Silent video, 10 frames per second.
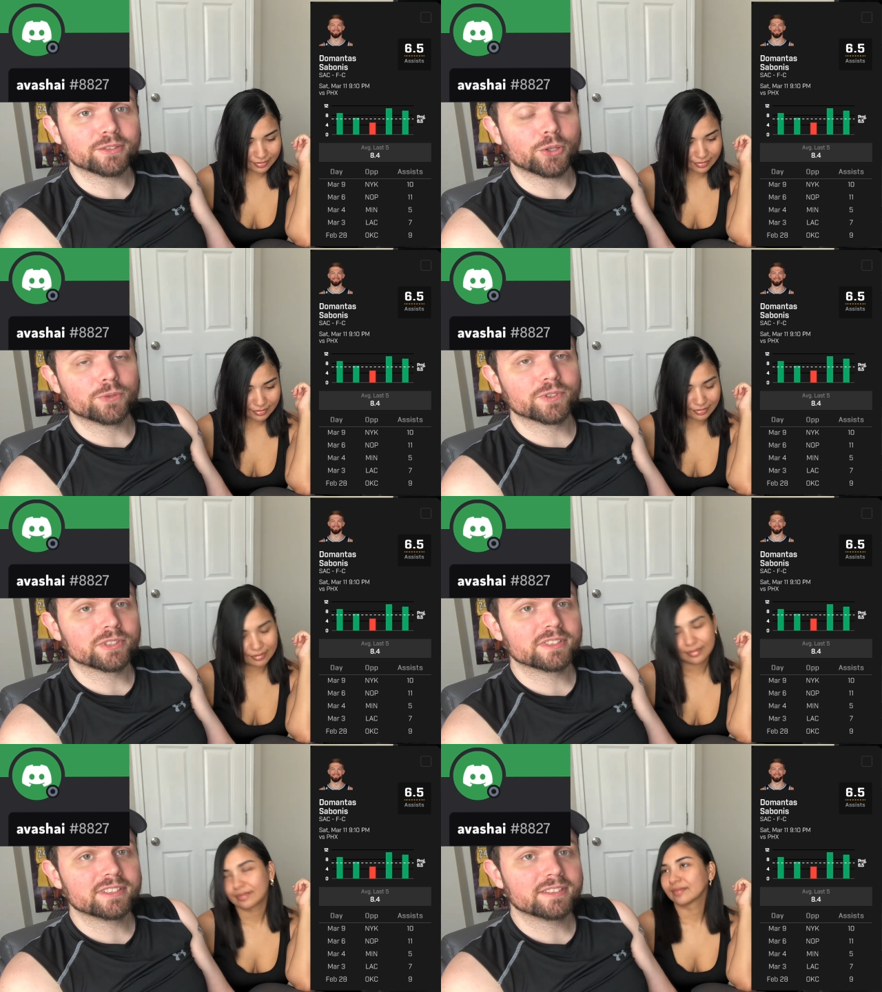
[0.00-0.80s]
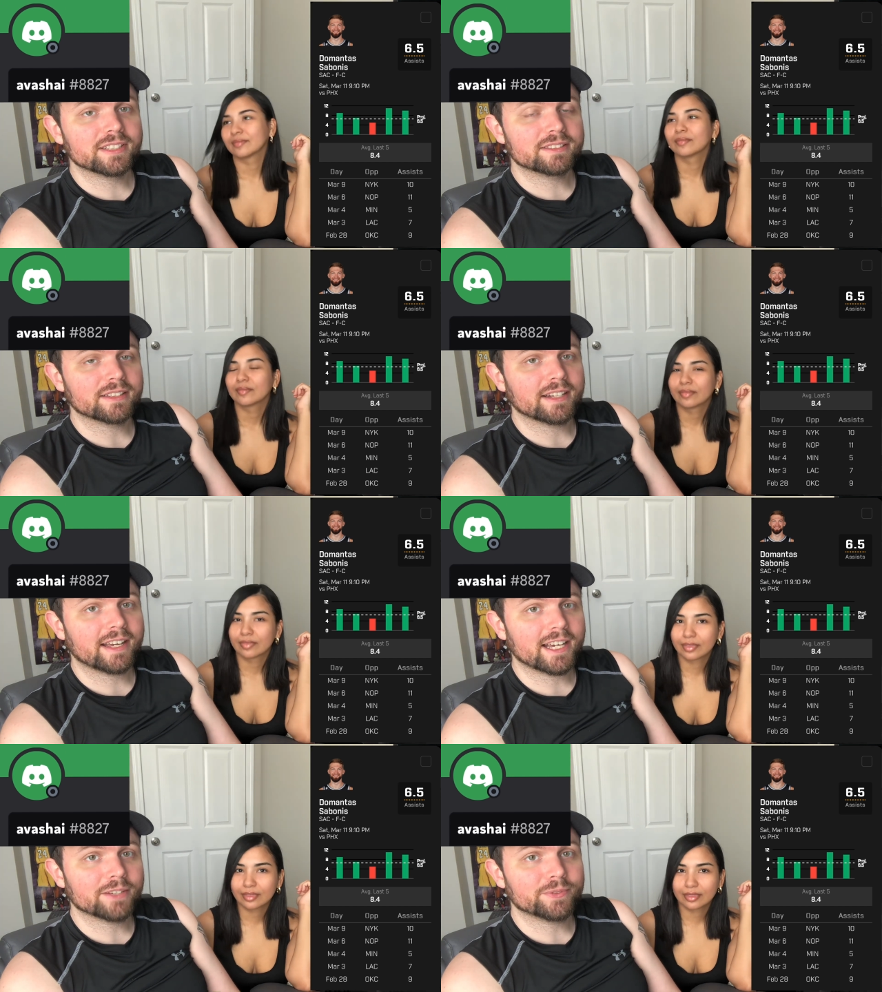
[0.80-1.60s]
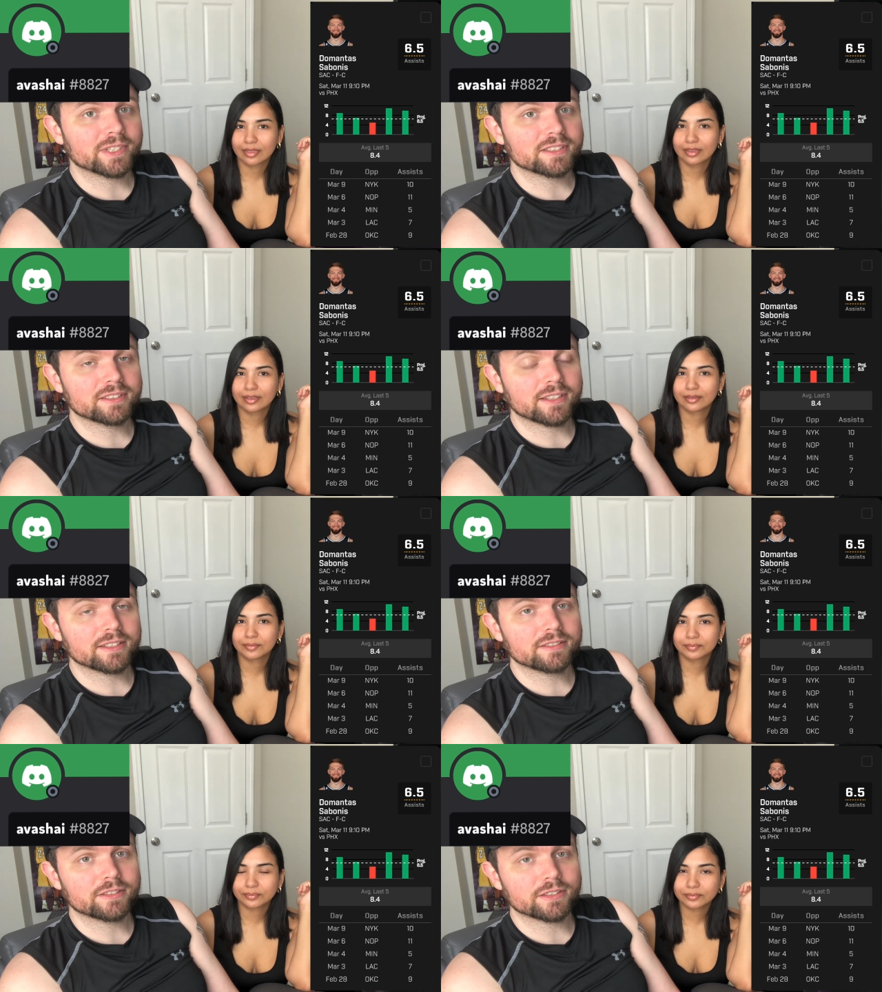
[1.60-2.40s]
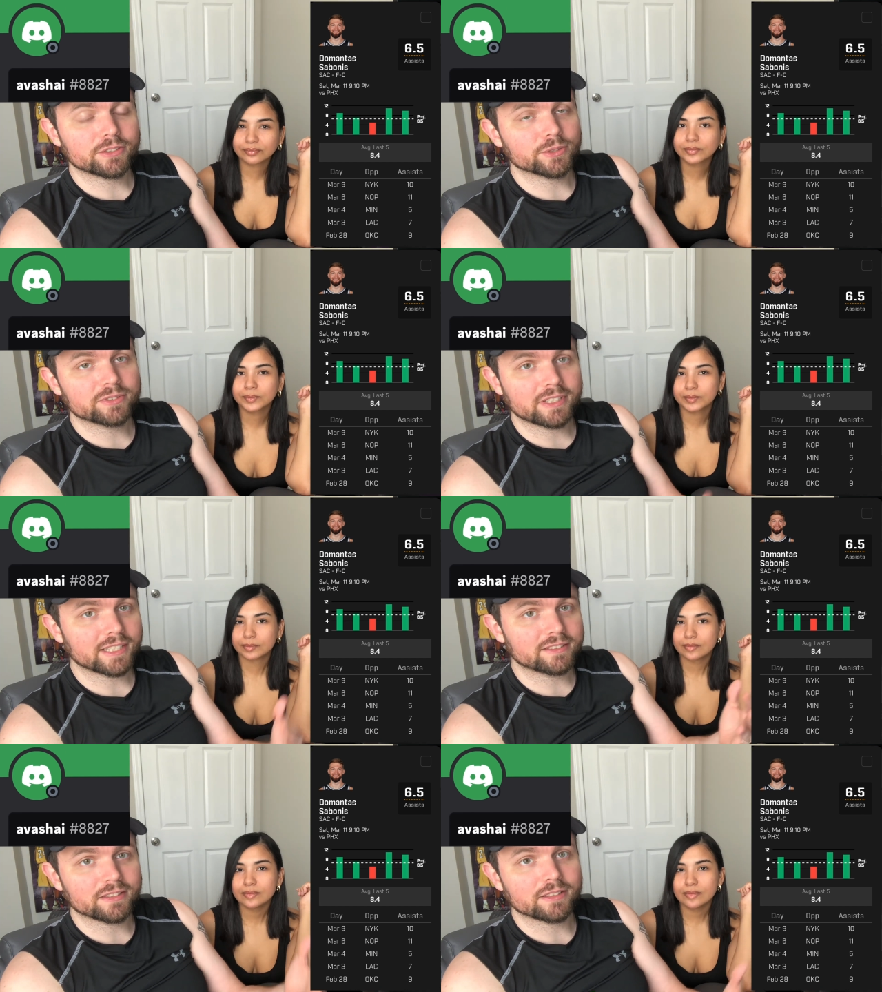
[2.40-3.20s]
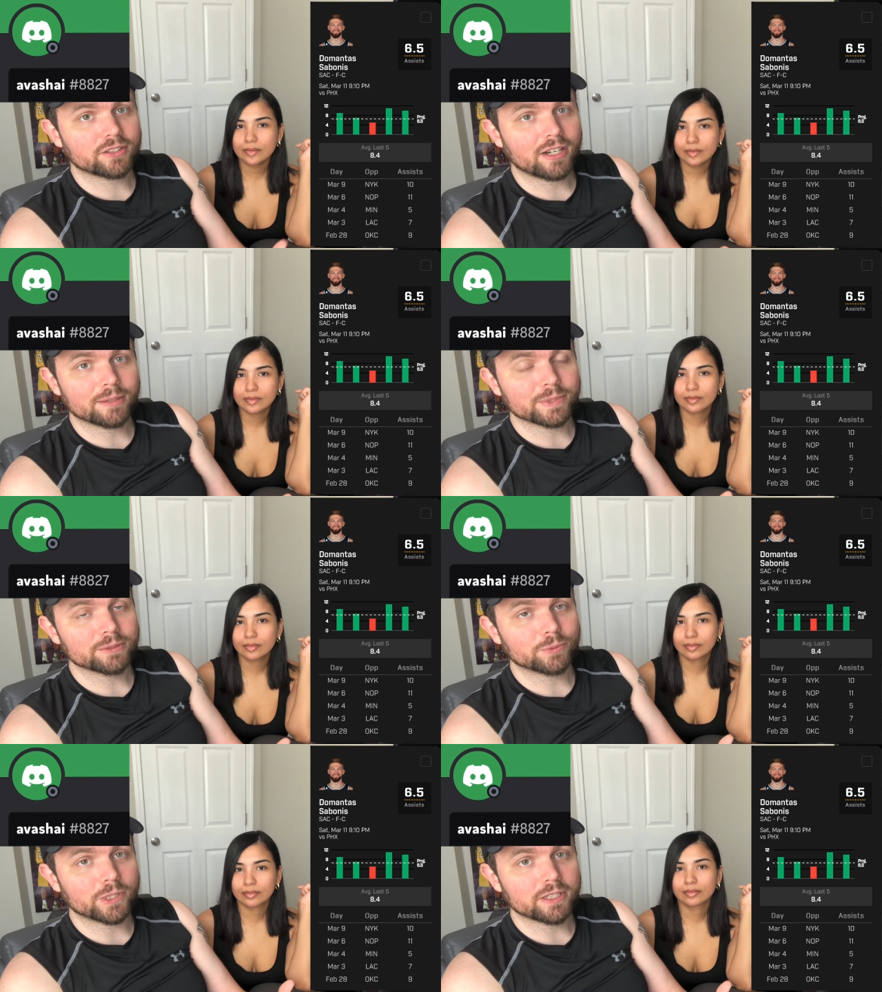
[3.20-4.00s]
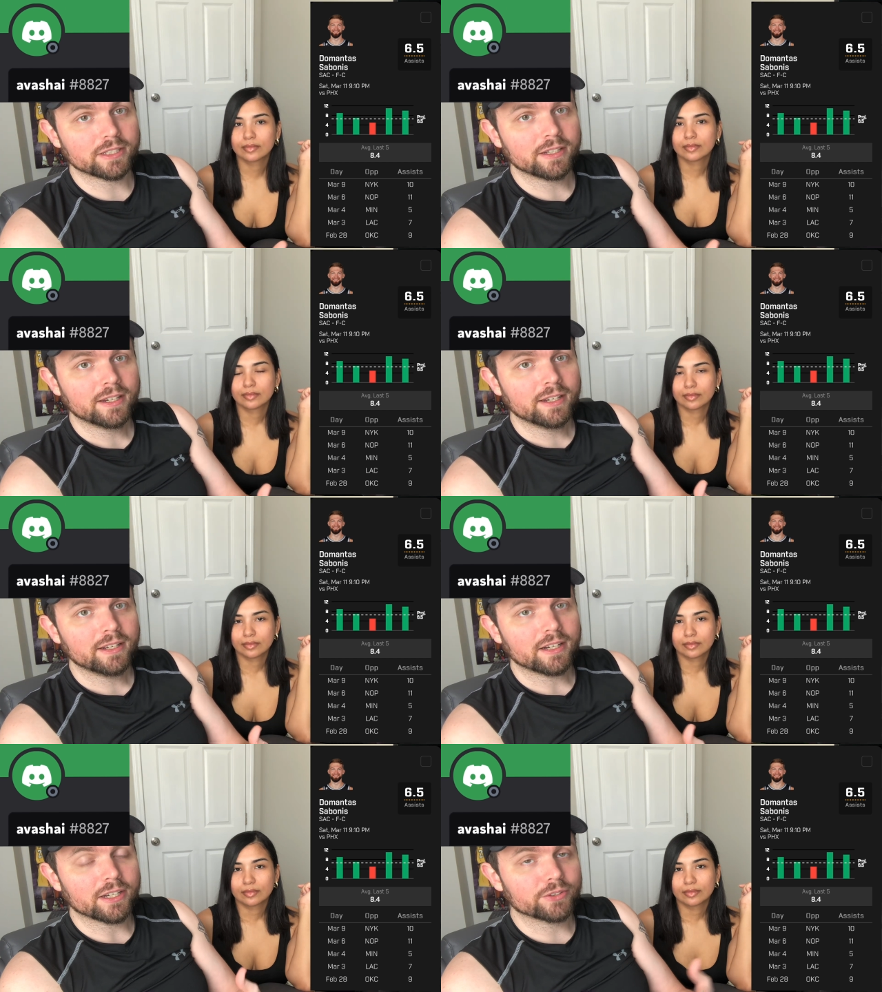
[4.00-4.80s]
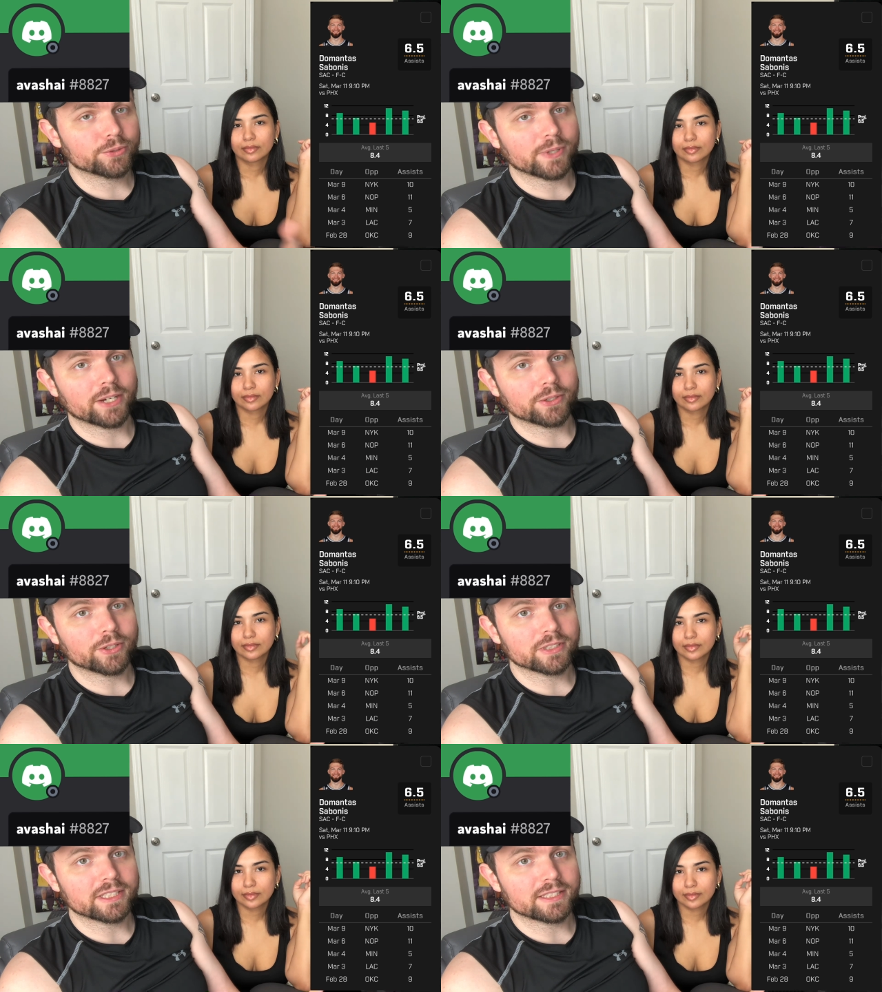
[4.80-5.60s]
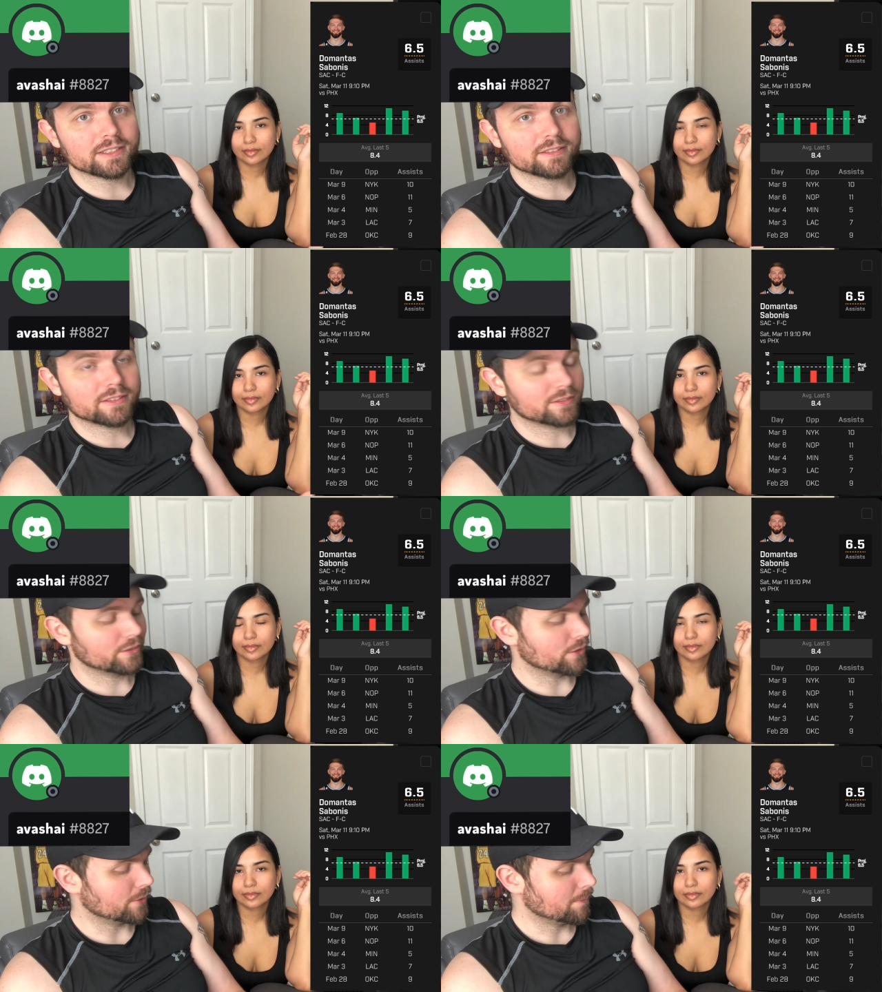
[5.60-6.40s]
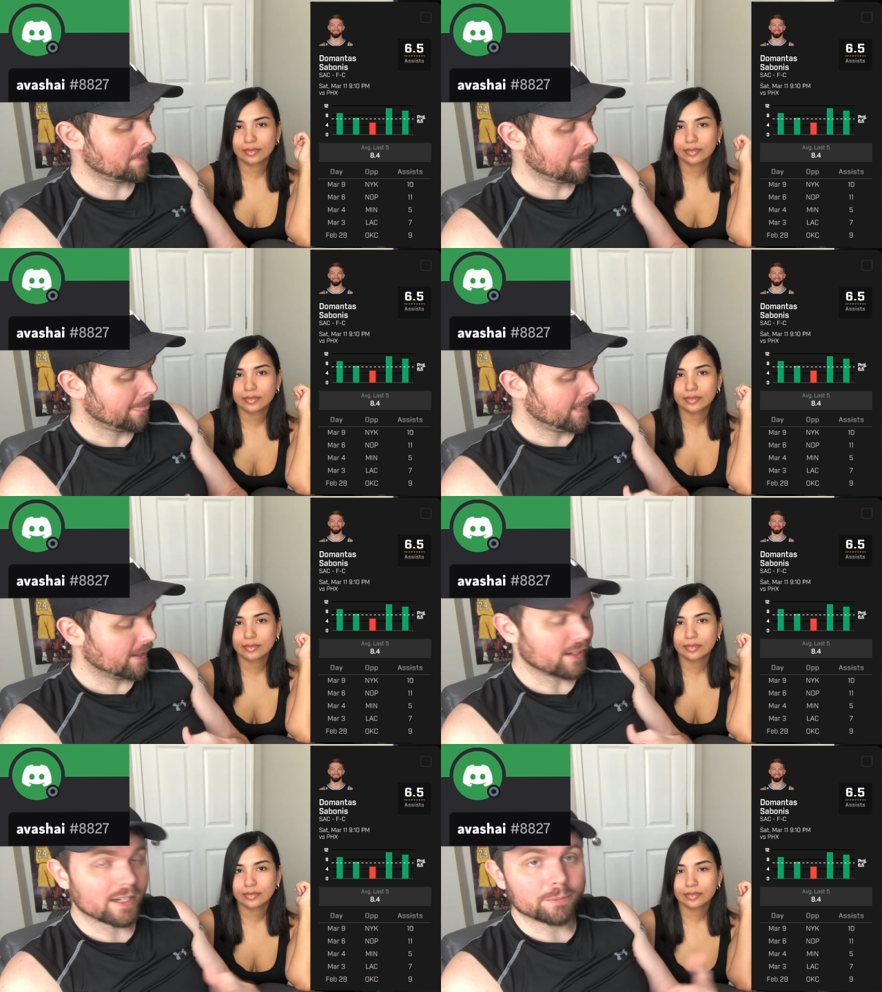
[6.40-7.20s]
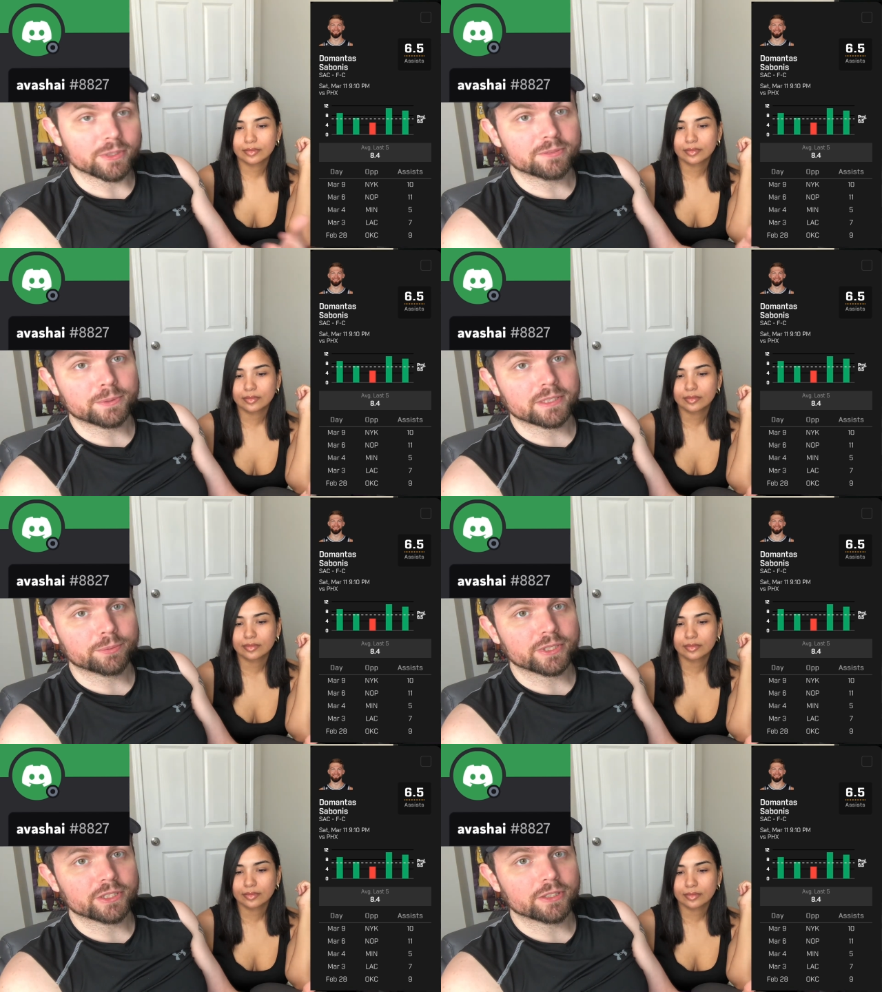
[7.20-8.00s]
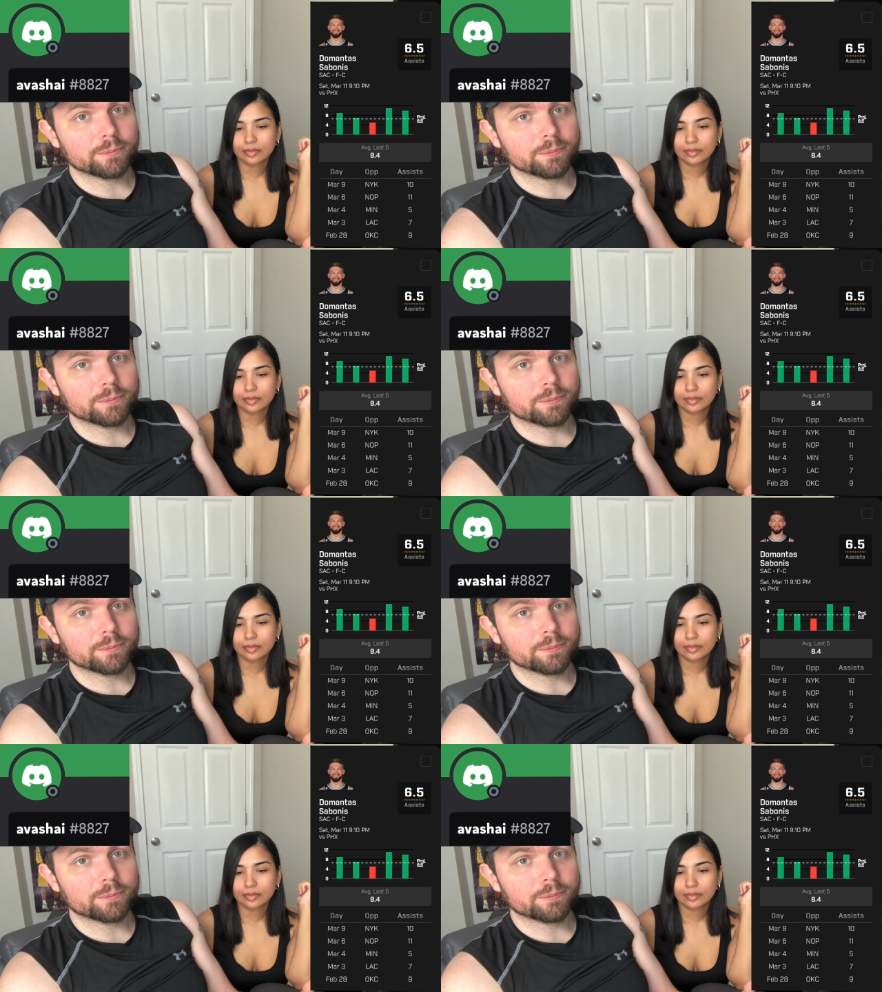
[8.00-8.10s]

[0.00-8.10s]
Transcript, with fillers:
Speaker 1: over six and a half assists. You'll see that's a common one uh, throughout all these, so uh, must be a pretty good